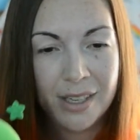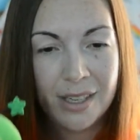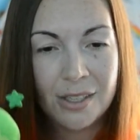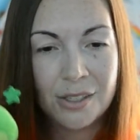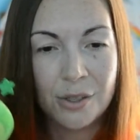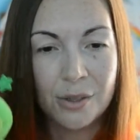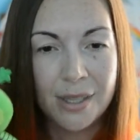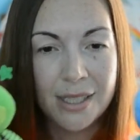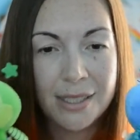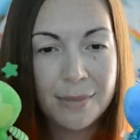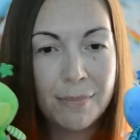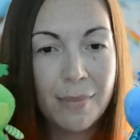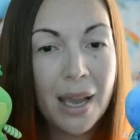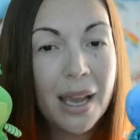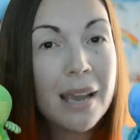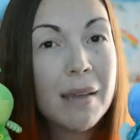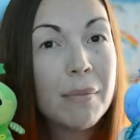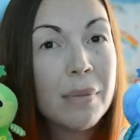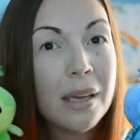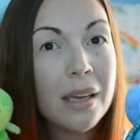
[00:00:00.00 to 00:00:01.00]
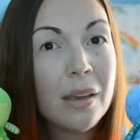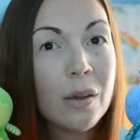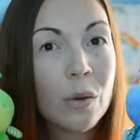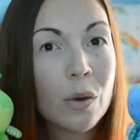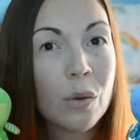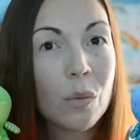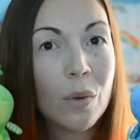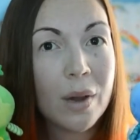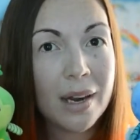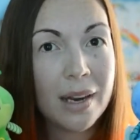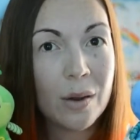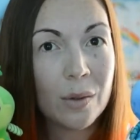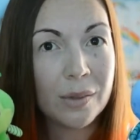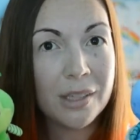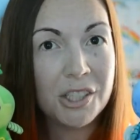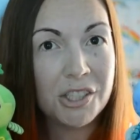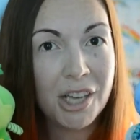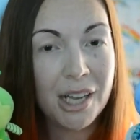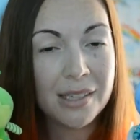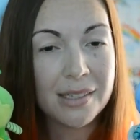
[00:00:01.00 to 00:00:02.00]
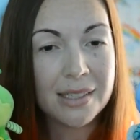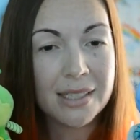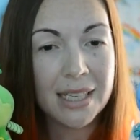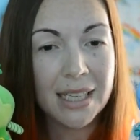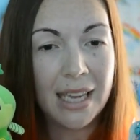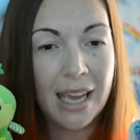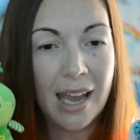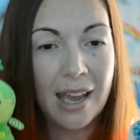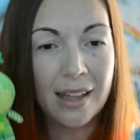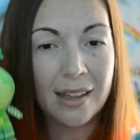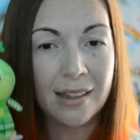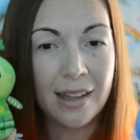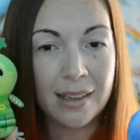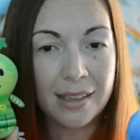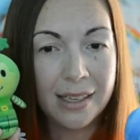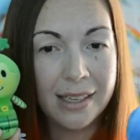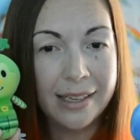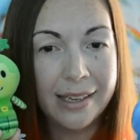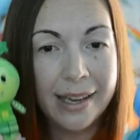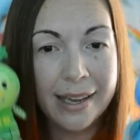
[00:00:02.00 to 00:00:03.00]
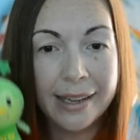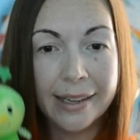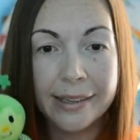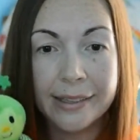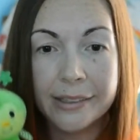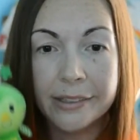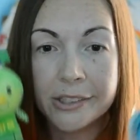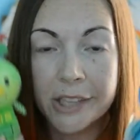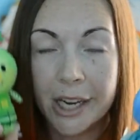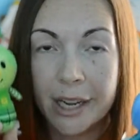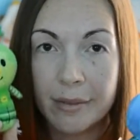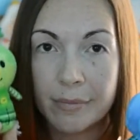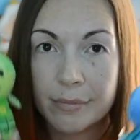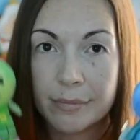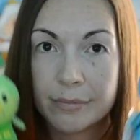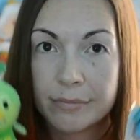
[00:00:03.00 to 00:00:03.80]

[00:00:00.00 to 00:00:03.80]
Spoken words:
So this may be your one and only chance to get Lucky and Champ.